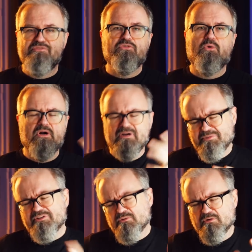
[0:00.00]
before. I
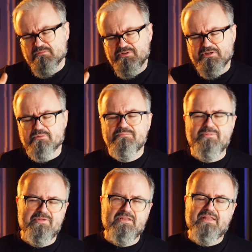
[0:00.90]
mean, or, you know,
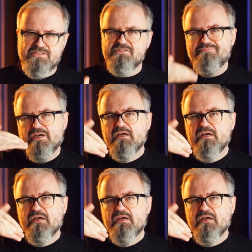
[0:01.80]
maybe that's